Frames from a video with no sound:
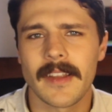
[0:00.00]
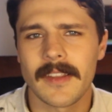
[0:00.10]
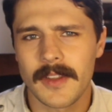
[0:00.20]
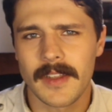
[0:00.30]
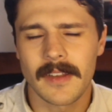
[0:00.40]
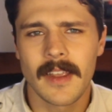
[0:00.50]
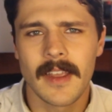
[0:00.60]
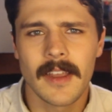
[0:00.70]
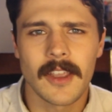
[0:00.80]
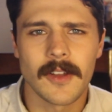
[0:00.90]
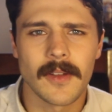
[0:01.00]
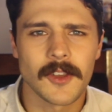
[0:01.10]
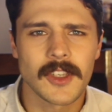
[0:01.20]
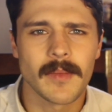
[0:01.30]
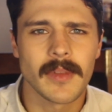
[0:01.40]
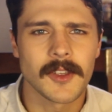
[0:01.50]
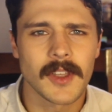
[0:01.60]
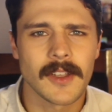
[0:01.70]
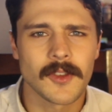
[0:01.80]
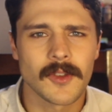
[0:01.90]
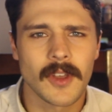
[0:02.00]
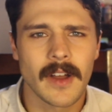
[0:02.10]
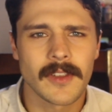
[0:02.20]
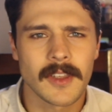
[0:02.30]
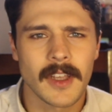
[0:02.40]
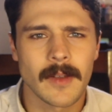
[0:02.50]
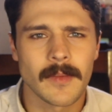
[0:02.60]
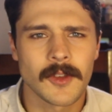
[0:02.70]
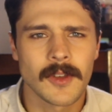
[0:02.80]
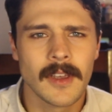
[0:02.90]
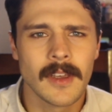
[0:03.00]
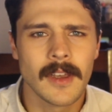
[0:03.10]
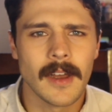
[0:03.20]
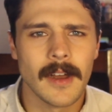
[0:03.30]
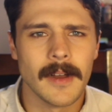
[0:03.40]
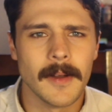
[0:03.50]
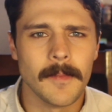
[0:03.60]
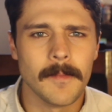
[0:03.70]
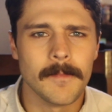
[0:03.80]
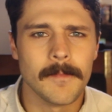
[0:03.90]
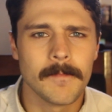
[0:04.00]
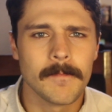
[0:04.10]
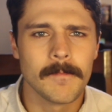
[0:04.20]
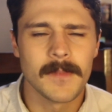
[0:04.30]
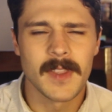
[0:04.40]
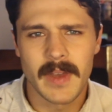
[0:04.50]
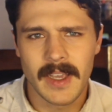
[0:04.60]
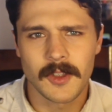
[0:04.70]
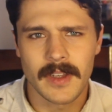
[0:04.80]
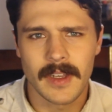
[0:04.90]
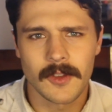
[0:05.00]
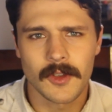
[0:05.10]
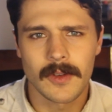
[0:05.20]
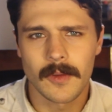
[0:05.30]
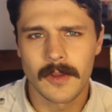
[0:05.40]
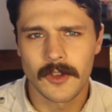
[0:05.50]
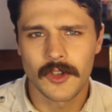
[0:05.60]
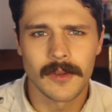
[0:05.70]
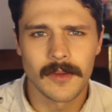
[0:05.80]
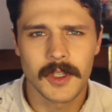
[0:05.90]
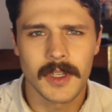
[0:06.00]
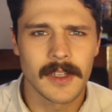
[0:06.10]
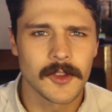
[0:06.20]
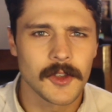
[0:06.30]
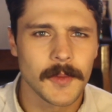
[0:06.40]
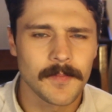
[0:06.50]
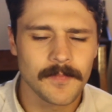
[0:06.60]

It's that the simplest answer is oftentimes the best answer, or the truest answer.